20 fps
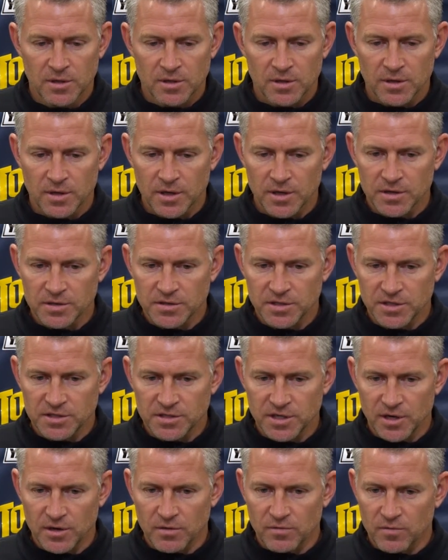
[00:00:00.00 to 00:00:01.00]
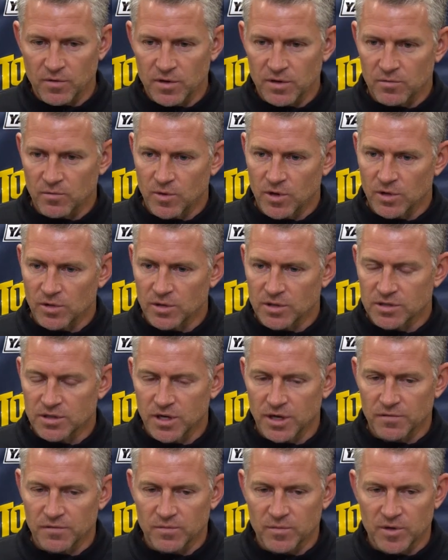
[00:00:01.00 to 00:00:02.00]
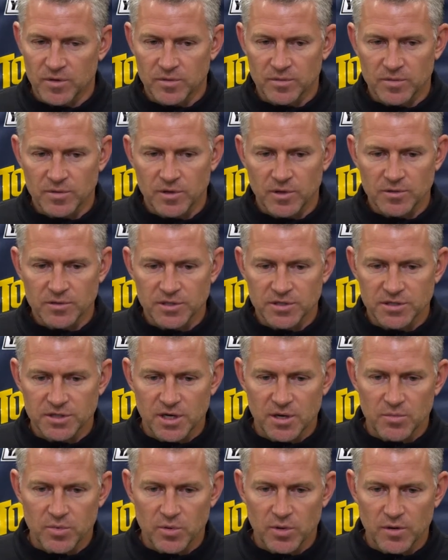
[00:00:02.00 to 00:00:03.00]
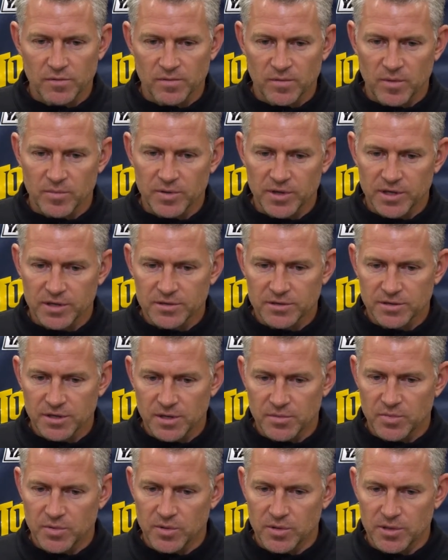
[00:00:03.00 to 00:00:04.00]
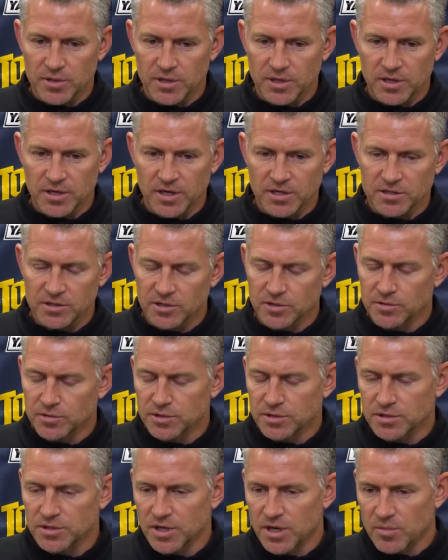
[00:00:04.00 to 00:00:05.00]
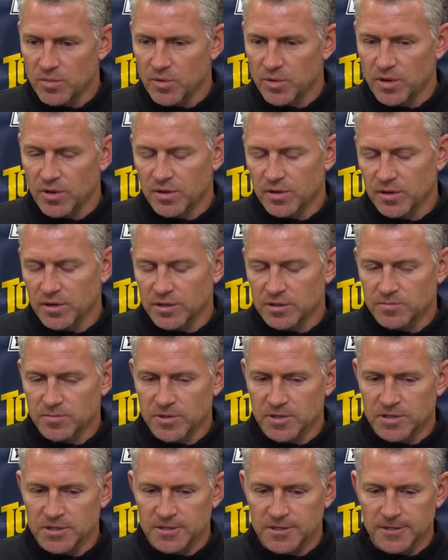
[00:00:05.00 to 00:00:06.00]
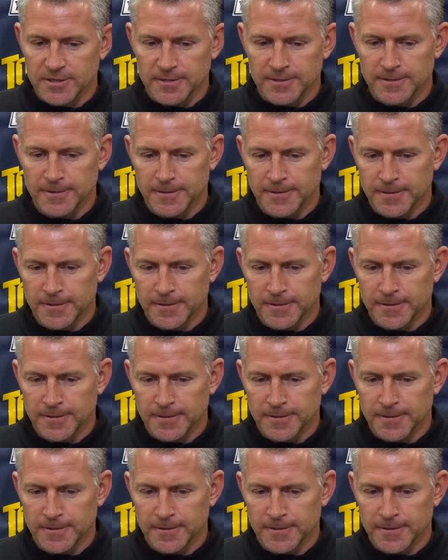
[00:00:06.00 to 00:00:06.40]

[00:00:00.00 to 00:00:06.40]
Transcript: uh, detail of what what it looks like from a coaching standpoint, from a player standpoint, and an execution standpoint of things. But uh,